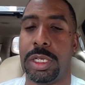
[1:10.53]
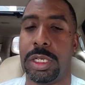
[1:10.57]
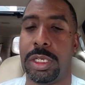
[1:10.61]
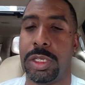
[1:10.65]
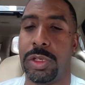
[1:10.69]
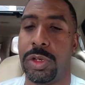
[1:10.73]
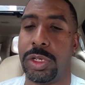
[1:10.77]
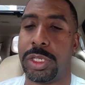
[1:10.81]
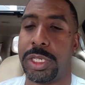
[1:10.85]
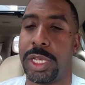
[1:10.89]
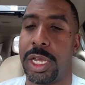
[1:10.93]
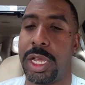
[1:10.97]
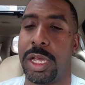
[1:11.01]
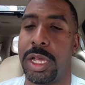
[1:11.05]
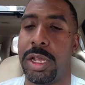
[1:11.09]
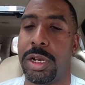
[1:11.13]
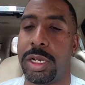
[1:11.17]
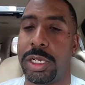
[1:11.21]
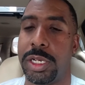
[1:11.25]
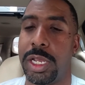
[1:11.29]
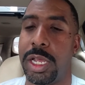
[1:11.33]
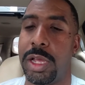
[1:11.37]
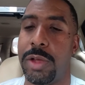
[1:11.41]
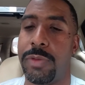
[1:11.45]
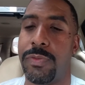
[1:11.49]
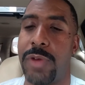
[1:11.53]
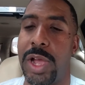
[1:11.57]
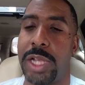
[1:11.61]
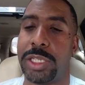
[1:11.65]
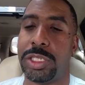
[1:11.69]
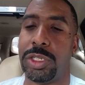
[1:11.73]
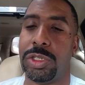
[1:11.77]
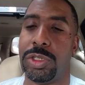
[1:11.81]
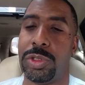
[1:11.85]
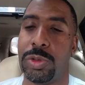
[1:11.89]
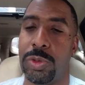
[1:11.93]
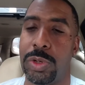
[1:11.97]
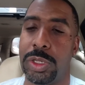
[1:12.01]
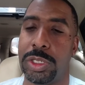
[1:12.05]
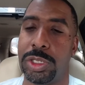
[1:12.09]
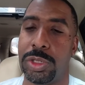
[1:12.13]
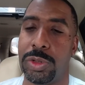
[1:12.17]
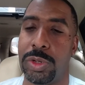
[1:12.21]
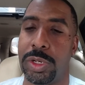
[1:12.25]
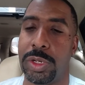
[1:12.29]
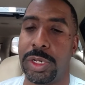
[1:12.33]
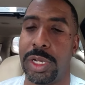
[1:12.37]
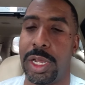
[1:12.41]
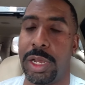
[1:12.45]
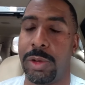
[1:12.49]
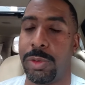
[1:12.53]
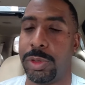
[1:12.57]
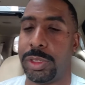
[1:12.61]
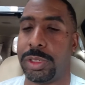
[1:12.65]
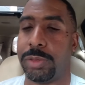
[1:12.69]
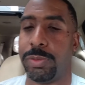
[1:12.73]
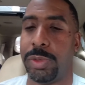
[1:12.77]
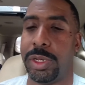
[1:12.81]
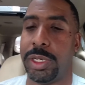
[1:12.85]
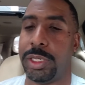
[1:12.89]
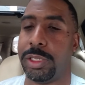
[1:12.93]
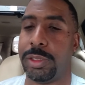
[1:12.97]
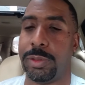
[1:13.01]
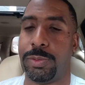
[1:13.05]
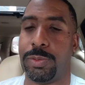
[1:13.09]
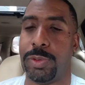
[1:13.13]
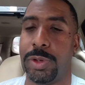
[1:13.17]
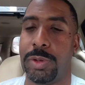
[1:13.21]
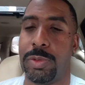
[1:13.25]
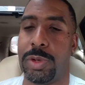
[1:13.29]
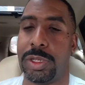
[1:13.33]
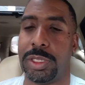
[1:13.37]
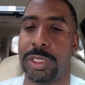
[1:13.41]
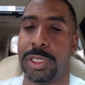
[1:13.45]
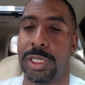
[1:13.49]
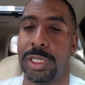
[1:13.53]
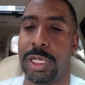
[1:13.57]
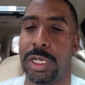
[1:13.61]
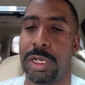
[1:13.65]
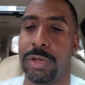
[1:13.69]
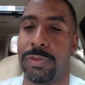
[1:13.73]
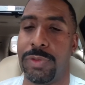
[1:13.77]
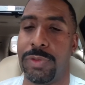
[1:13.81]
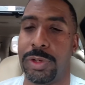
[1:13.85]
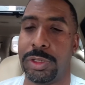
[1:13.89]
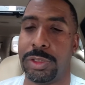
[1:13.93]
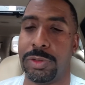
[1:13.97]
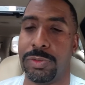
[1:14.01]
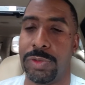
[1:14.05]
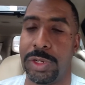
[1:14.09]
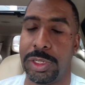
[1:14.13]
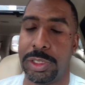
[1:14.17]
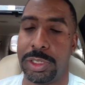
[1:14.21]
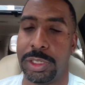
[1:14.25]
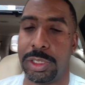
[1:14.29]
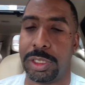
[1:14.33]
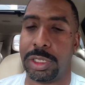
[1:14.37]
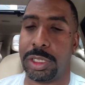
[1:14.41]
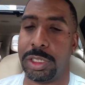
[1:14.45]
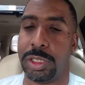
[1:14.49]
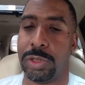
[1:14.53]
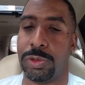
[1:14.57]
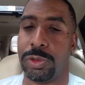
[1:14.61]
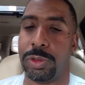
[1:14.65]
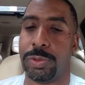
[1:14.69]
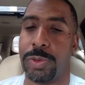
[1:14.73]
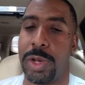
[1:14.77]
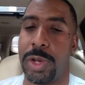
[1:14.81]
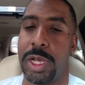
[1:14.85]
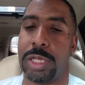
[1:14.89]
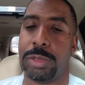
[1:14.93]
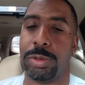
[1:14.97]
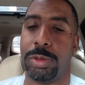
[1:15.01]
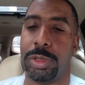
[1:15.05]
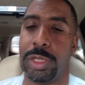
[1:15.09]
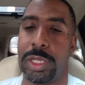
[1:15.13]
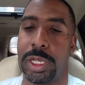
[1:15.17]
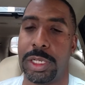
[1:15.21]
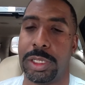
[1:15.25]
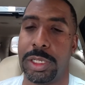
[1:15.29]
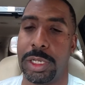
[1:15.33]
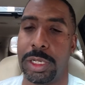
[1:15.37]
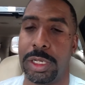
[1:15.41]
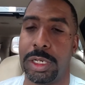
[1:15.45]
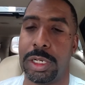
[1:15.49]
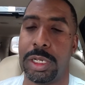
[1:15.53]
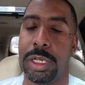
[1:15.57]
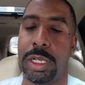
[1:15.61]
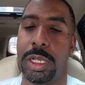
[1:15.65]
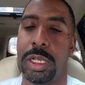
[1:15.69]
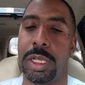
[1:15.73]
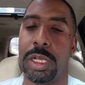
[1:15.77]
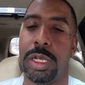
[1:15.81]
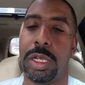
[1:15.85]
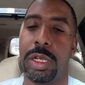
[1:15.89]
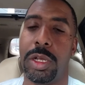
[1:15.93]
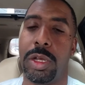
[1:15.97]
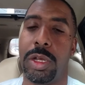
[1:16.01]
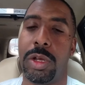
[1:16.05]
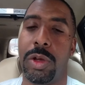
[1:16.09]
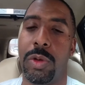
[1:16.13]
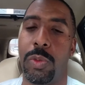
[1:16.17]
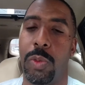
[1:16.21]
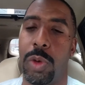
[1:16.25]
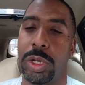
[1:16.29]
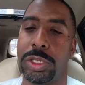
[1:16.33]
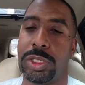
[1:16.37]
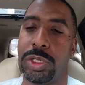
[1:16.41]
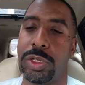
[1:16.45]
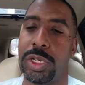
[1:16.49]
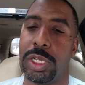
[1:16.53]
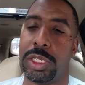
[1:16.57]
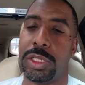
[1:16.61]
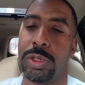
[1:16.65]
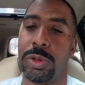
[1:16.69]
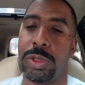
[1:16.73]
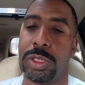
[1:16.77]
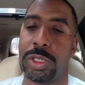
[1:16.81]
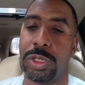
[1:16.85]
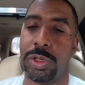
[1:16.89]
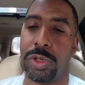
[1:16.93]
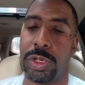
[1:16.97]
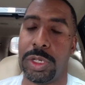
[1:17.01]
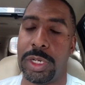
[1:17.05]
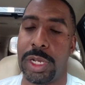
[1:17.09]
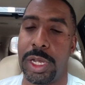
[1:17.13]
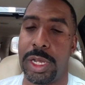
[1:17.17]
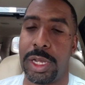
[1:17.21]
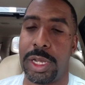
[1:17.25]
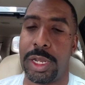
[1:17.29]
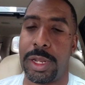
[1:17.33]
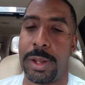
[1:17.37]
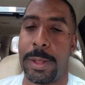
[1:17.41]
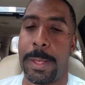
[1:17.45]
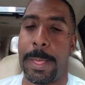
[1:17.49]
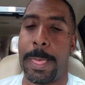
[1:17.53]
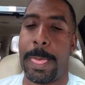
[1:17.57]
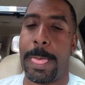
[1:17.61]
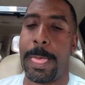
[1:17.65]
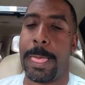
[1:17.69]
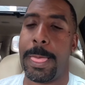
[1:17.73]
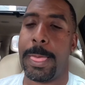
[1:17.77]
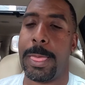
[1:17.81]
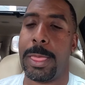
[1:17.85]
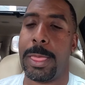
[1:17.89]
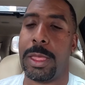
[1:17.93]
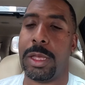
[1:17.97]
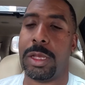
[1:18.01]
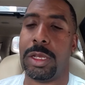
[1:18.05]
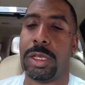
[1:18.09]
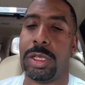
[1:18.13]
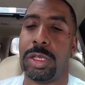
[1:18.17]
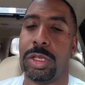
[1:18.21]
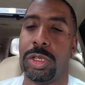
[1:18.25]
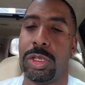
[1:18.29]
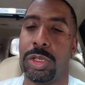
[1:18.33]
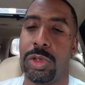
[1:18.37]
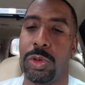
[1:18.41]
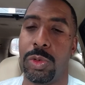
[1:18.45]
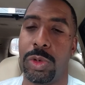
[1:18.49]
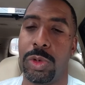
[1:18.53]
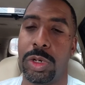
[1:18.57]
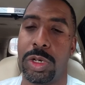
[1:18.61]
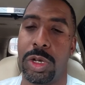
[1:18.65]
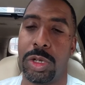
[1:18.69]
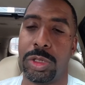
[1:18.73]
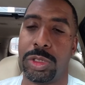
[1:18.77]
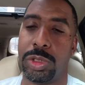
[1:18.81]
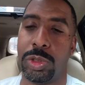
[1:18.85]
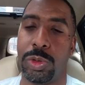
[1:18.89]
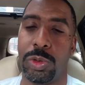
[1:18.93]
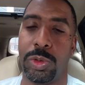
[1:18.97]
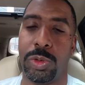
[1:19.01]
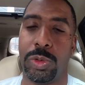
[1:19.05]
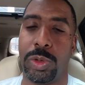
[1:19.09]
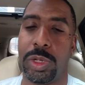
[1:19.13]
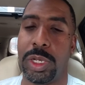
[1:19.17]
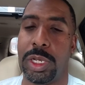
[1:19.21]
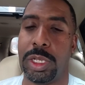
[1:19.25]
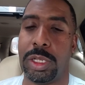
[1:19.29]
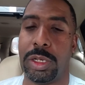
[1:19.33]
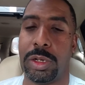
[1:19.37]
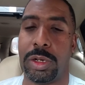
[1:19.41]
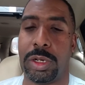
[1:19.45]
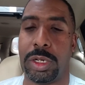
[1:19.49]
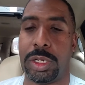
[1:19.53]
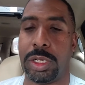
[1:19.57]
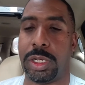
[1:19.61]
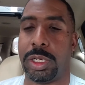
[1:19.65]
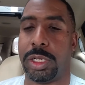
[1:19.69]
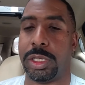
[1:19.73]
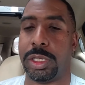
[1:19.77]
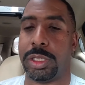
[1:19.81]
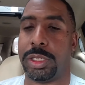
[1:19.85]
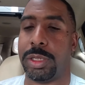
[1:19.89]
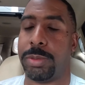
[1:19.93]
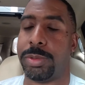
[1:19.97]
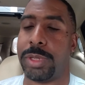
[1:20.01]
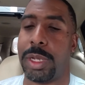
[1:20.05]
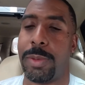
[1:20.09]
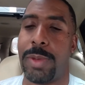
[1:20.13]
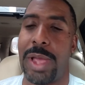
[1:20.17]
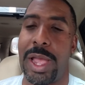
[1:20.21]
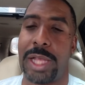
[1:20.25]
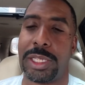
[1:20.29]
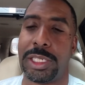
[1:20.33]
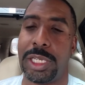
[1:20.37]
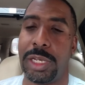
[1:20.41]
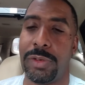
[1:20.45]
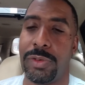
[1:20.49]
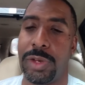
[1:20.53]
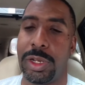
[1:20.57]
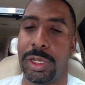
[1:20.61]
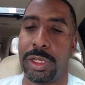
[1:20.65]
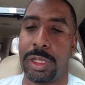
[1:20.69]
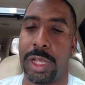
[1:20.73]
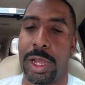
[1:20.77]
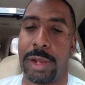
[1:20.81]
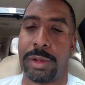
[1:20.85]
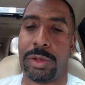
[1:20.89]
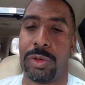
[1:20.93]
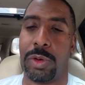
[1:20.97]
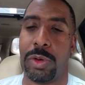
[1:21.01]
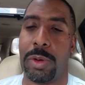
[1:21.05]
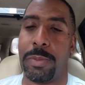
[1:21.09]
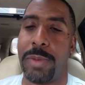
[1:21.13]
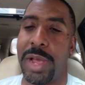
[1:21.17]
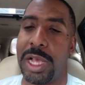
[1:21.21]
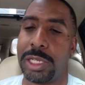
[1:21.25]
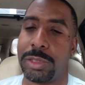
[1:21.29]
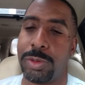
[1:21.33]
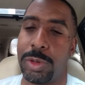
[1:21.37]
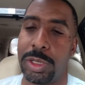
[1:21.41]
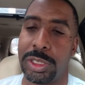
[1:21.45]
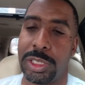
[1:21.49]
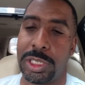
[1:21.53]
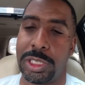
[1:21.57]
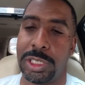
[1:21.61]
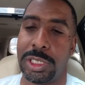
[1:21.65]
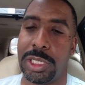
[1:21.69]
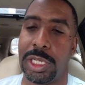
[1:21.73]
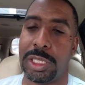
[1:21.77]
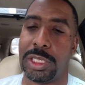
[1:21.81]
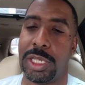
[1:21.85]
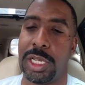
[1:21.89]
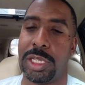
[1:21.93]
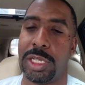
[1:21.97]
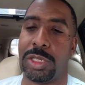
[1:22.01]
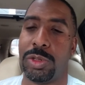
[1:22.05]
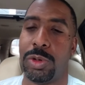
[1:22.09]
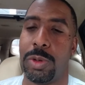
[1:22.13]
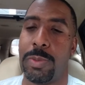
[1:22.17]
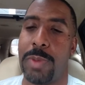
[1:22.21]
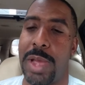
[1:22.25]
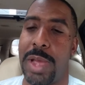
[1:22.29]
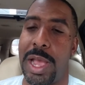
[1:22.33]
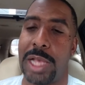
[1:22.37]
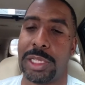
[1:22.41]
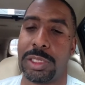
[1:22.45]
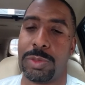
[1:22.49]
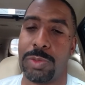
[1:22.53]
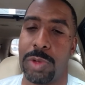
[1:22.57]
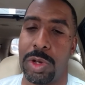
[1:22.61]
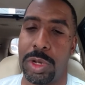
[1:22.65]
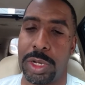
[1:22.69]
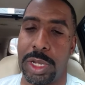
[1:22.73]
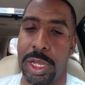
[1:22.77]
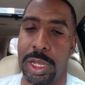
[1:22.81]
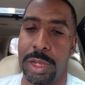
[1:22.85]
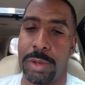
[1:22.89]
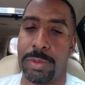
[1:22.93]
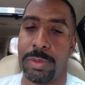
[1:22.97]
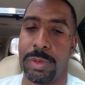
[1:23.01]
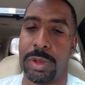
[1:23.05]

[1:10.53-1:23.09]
You can they'll invite you to a junior day, which means pretty much it's an unofficial visit because you're responsible to get there. Once you get to a junior day, you will go to either some type of activity, like during basketball season, they take you to a basketball game.